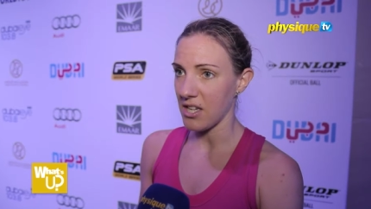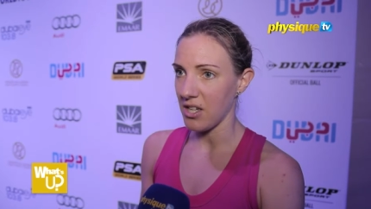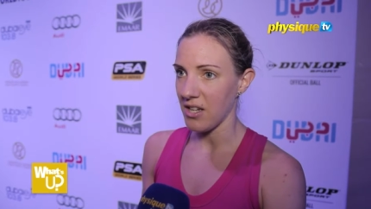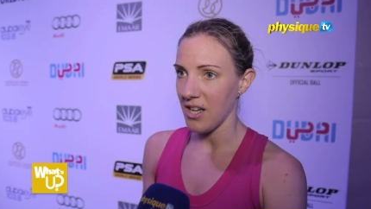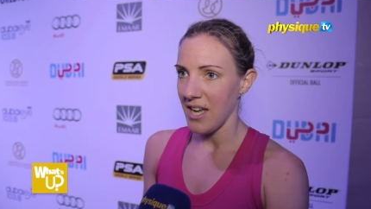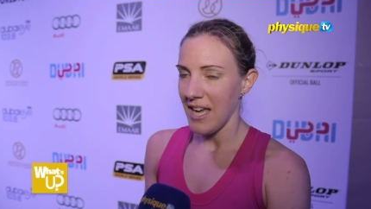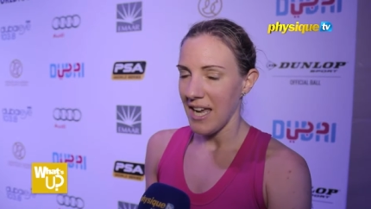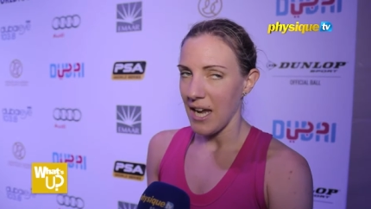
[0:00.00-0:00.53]

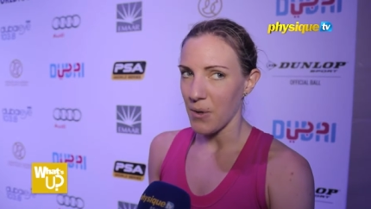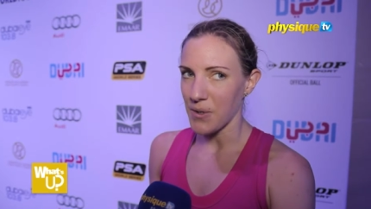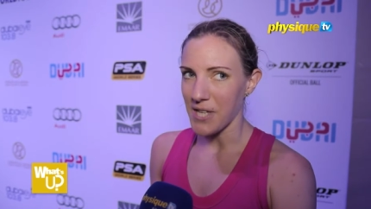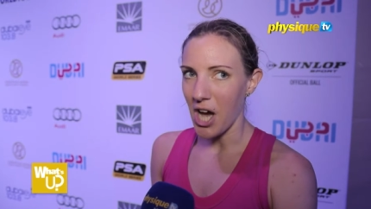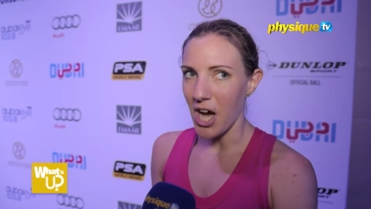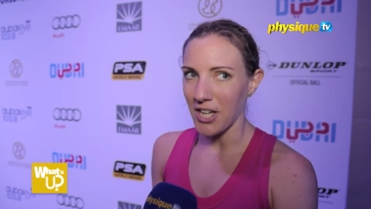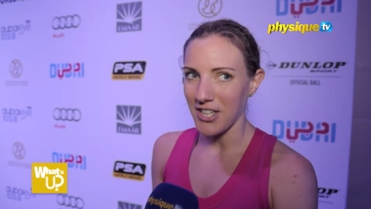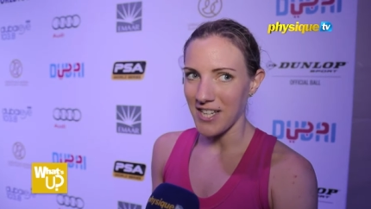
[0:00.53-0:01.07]
And it was
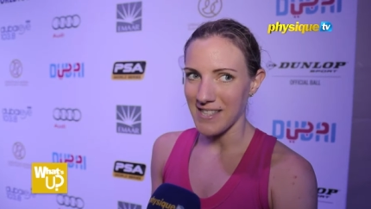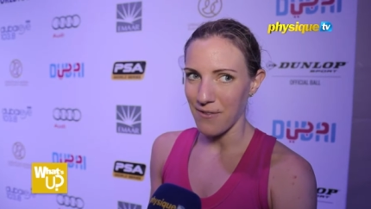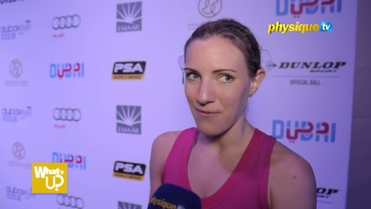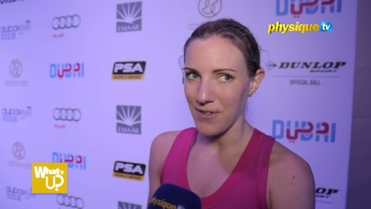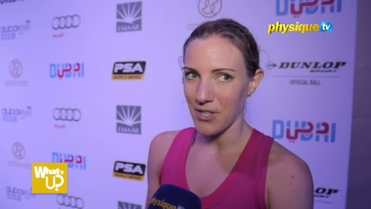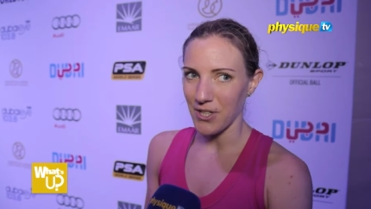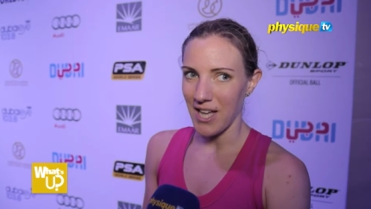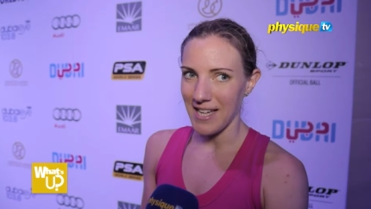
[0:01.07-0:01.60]
hard because
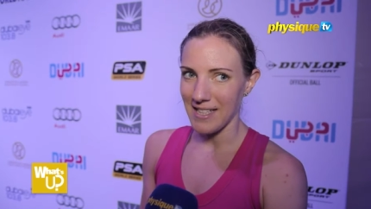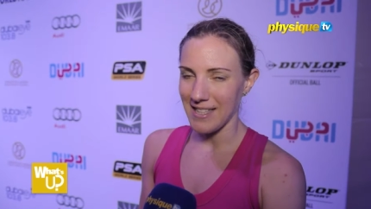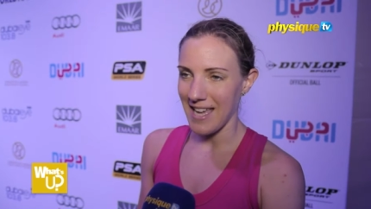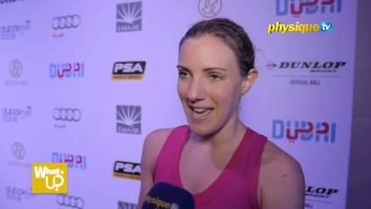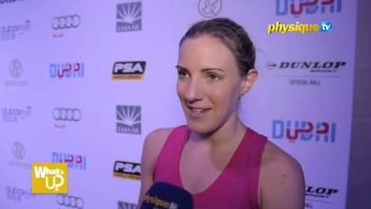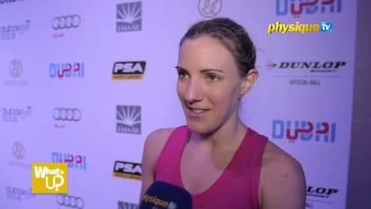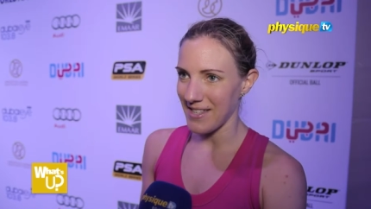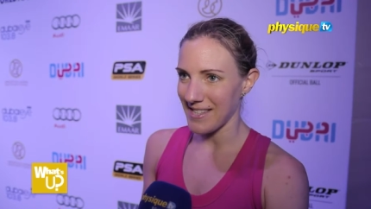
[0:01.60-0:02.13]
it feel like
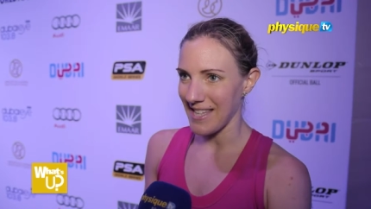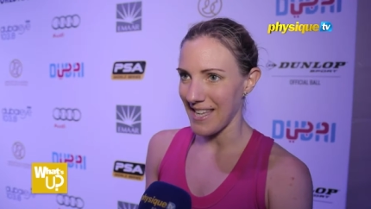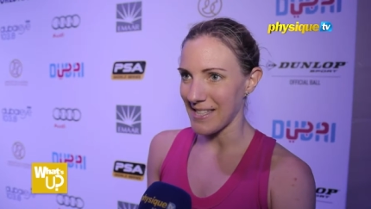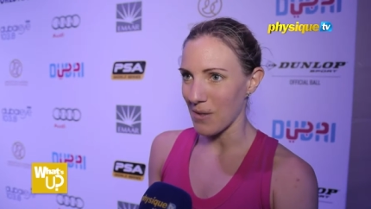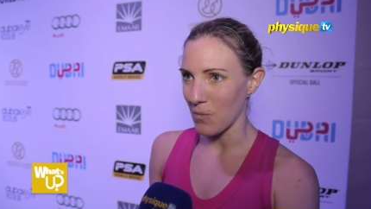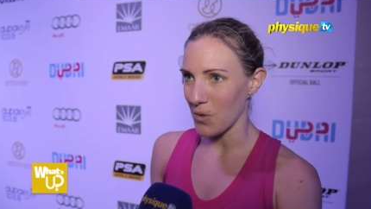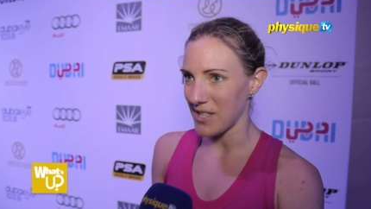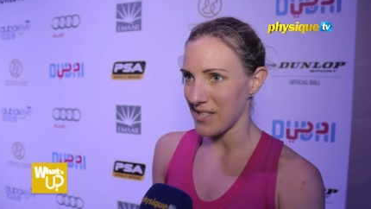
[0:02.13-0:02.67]
the end of the
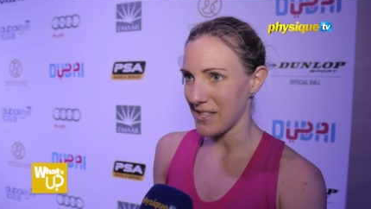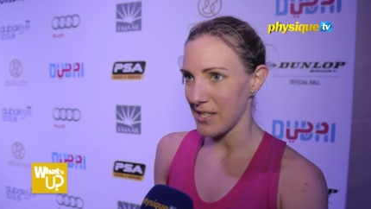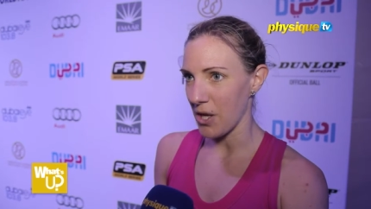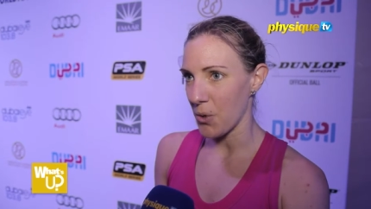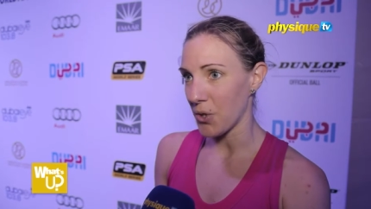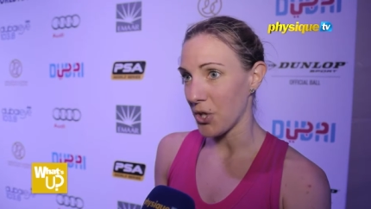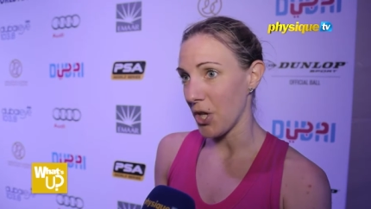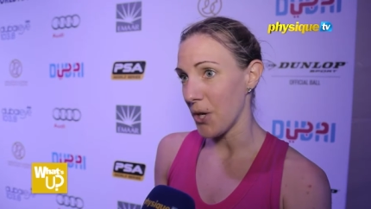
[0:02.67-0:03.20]
season was
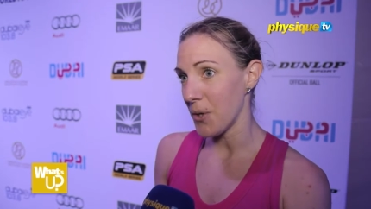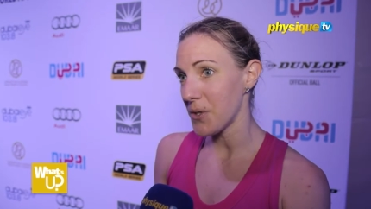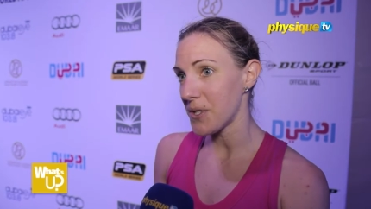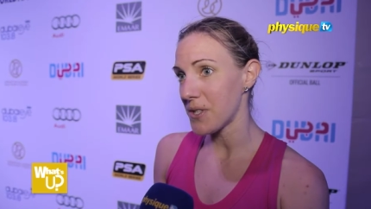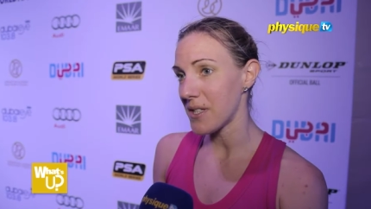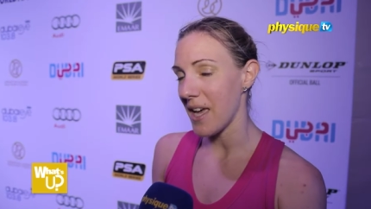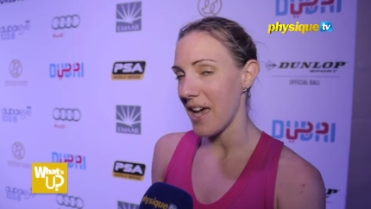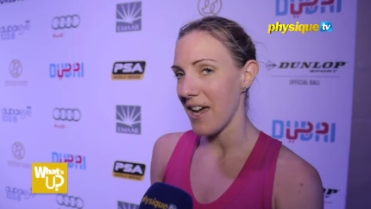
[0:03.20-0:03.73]
so
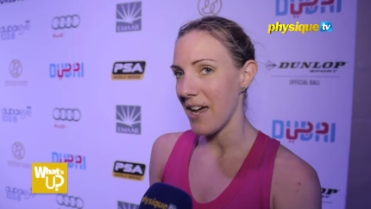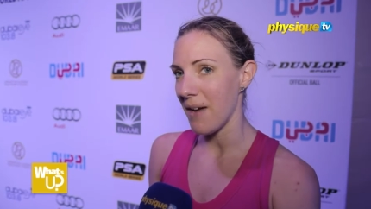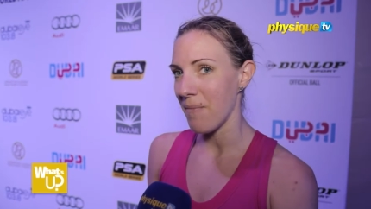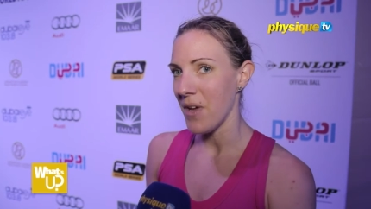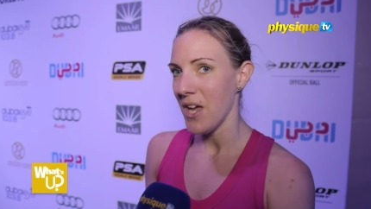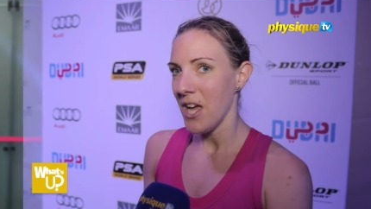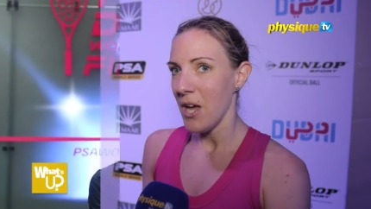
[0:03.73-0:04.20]
close, um,